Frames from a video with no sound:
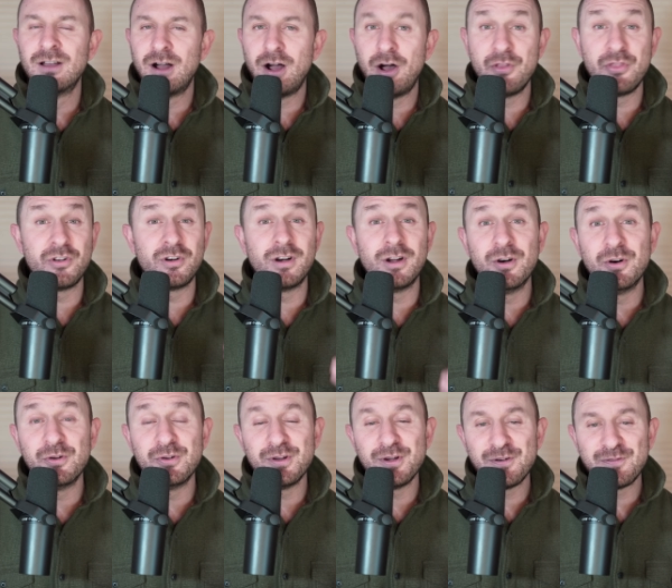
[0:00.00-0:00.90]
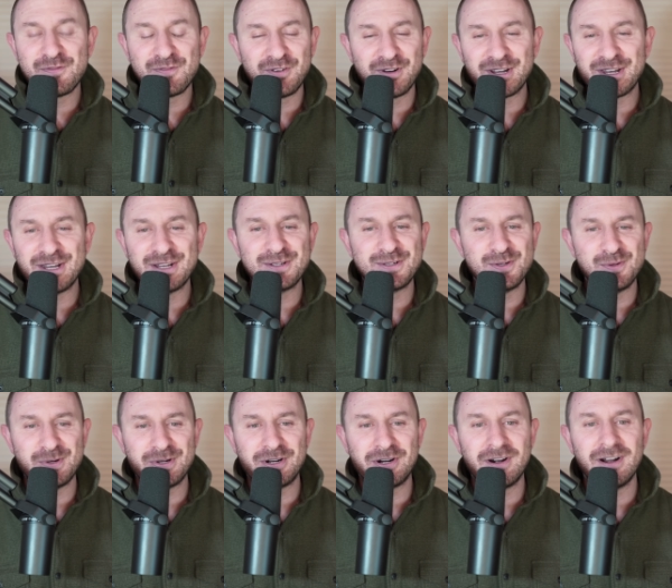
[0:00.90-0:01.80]
on their own freaking
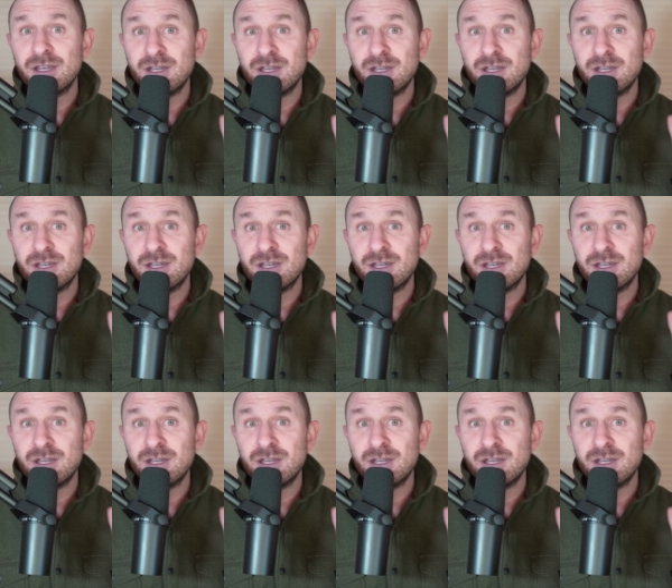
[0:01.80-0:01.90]
Twitter.